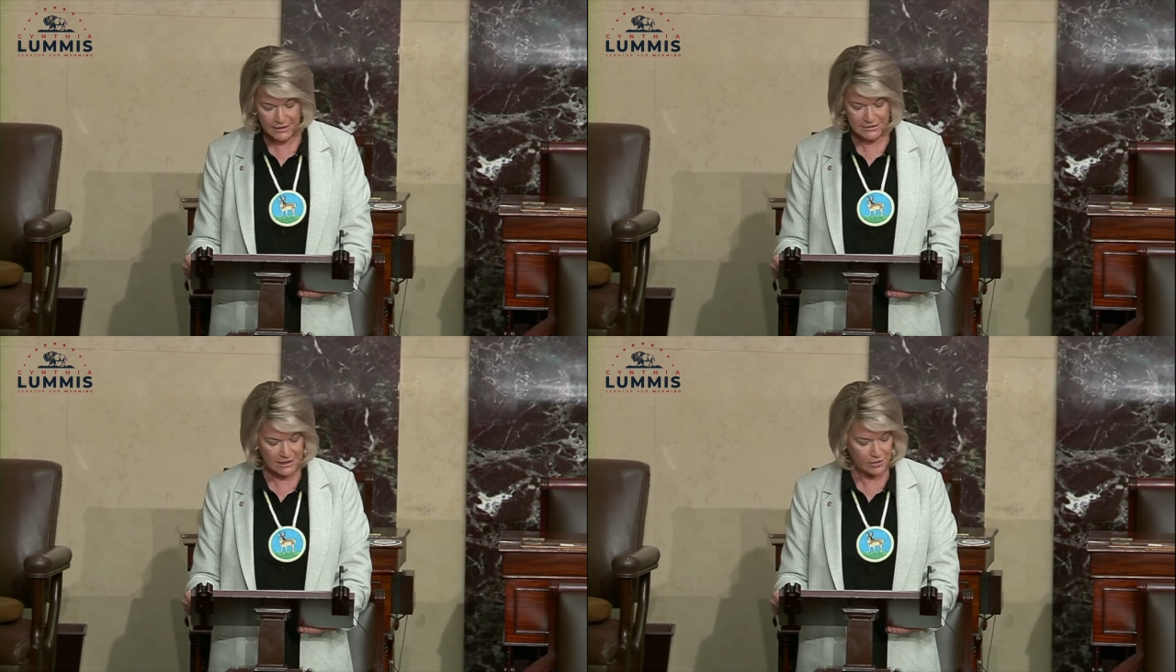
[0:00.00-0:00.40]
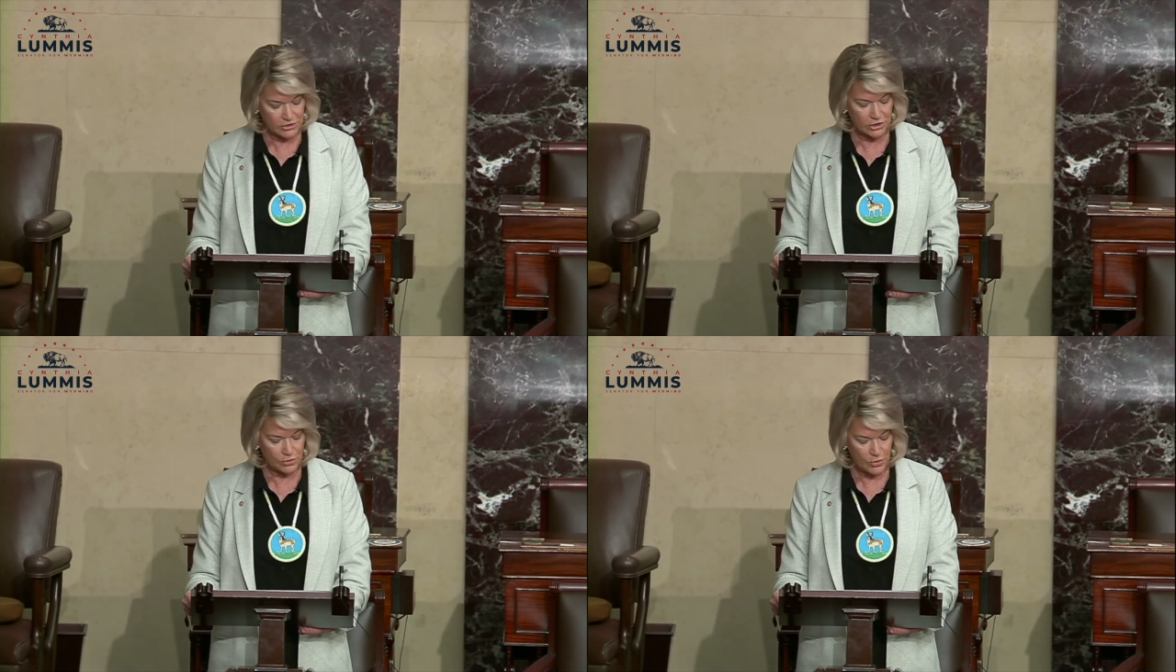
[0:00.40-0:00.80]
tell
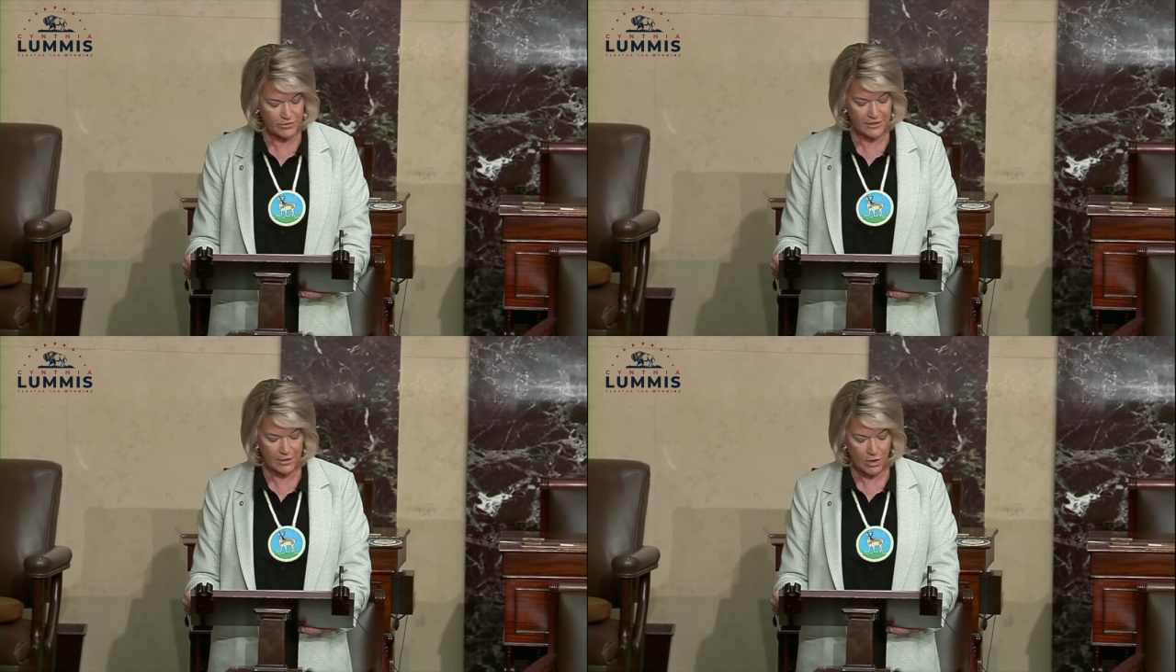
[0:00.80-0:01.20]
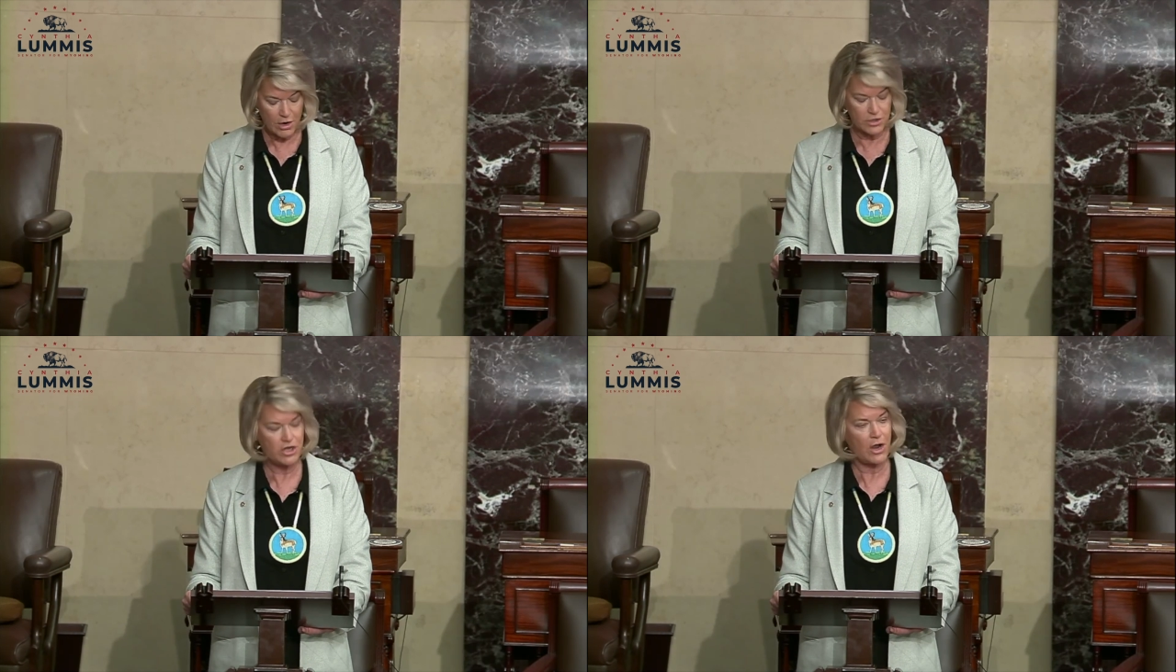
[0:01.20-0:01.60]
you there
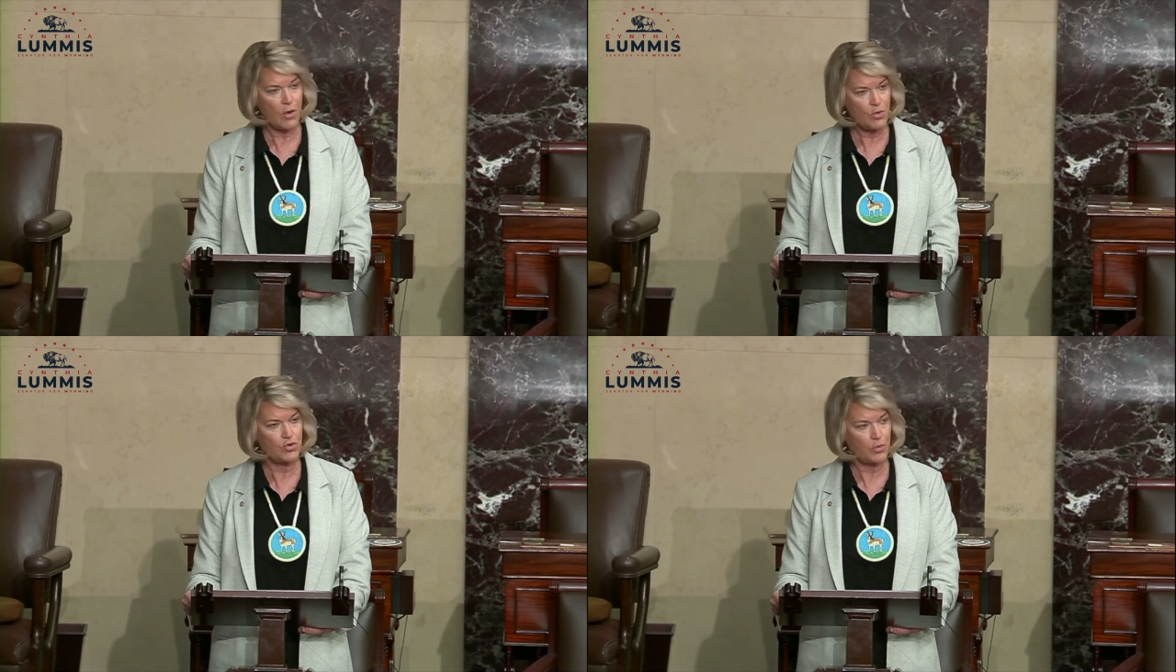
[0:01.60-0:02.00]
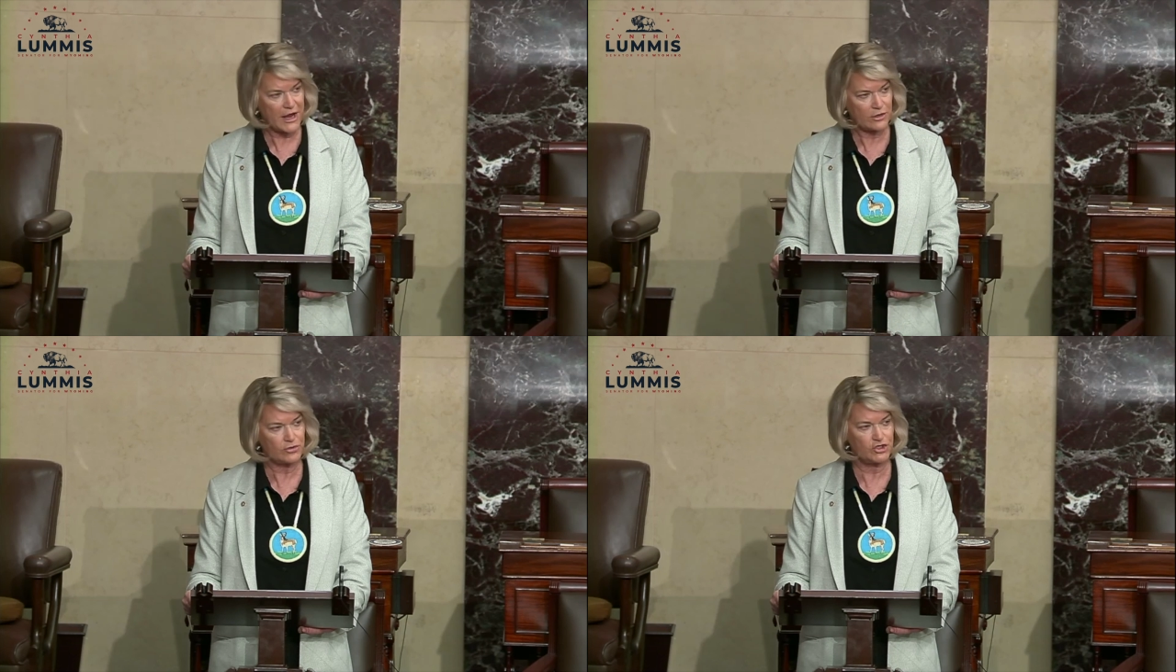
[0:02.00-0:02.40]
are no
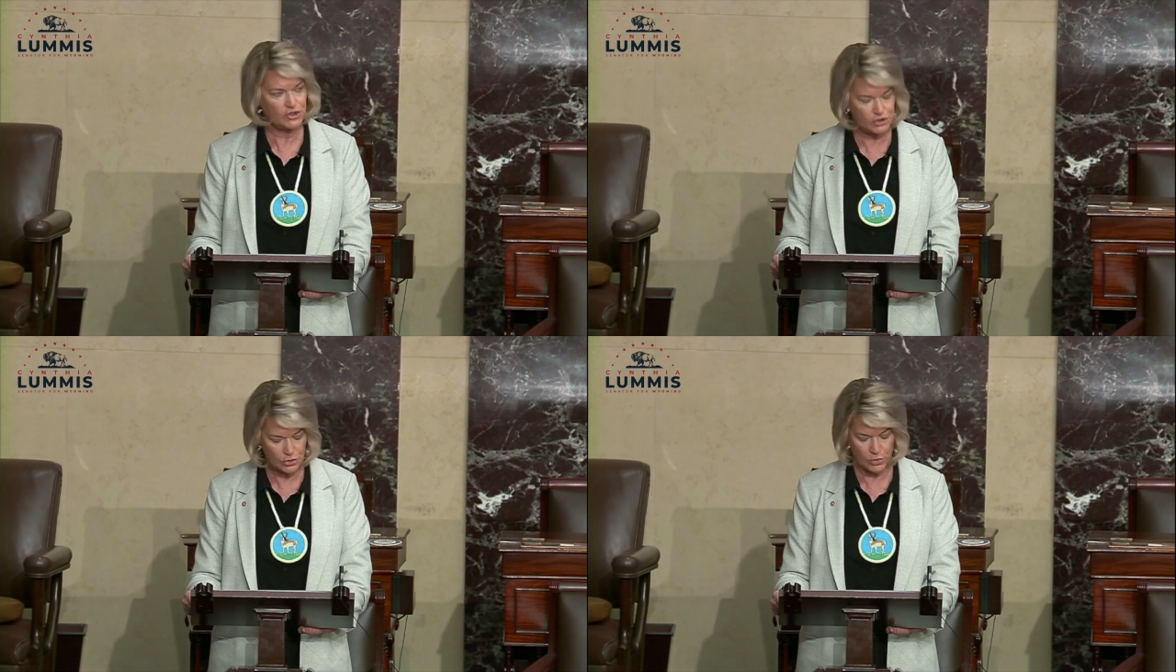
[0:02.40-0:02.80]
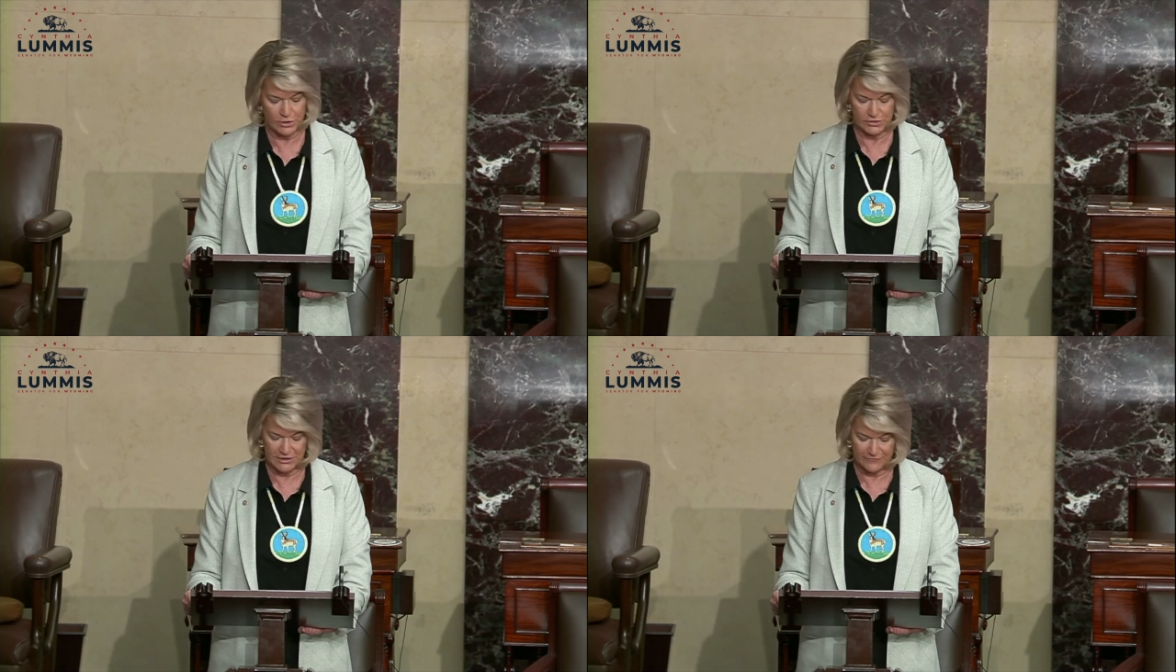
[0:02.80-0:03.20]
greater
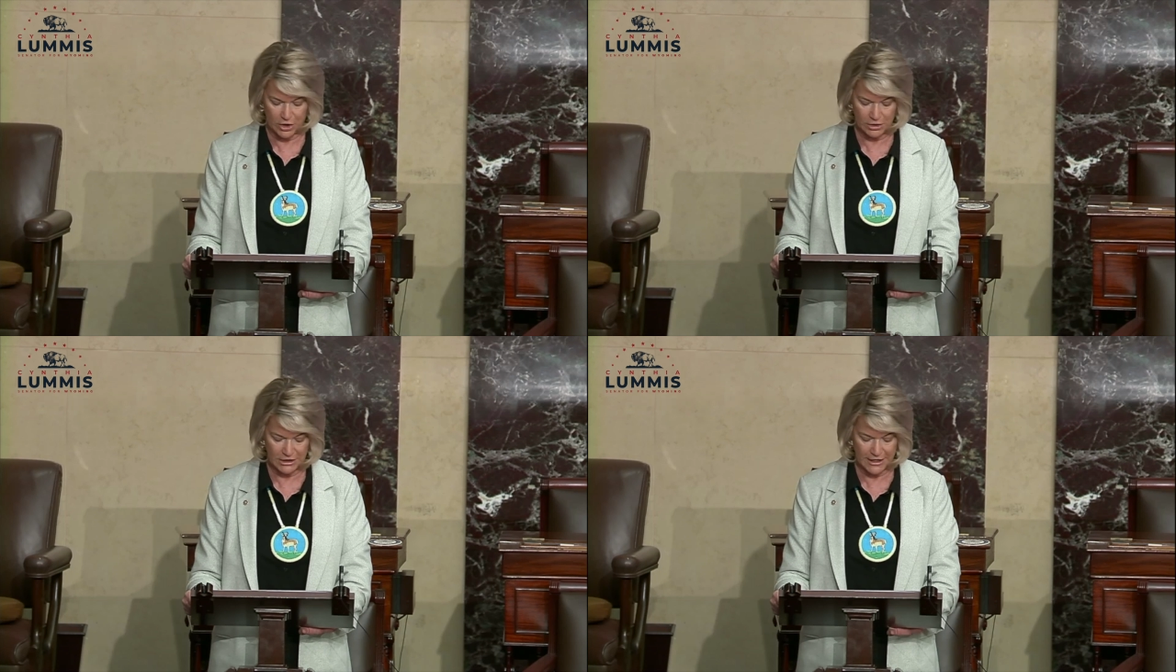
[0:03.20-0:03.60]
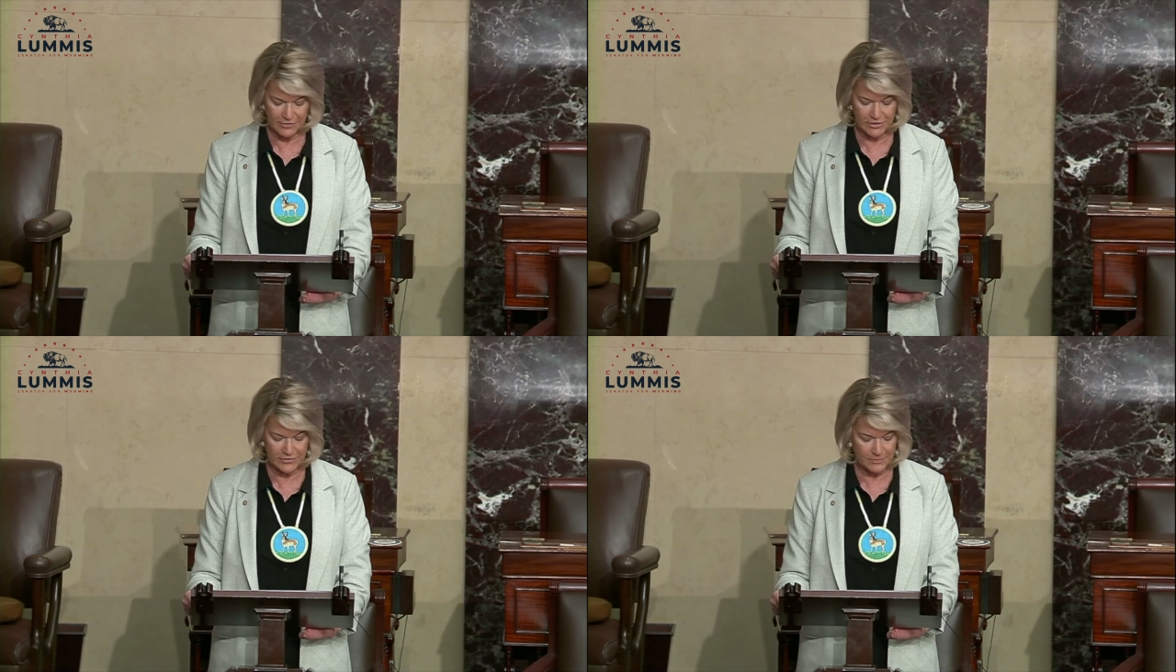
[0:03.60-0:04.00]
stewards of our
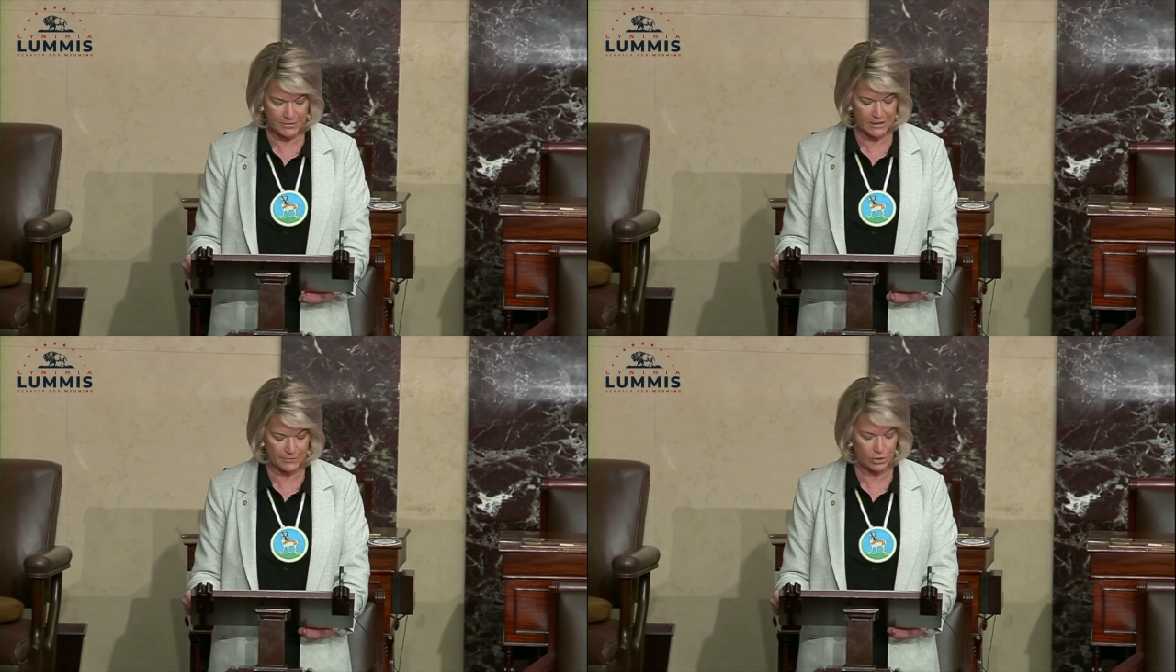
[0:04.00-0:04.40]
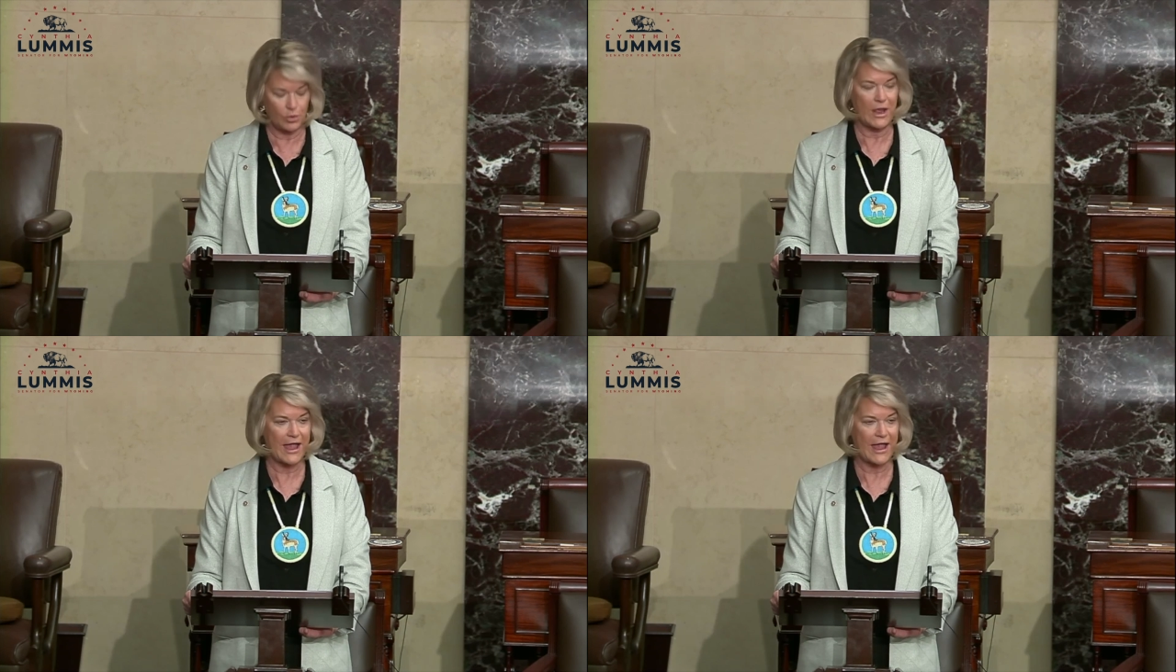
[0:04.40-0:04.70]
land than the people who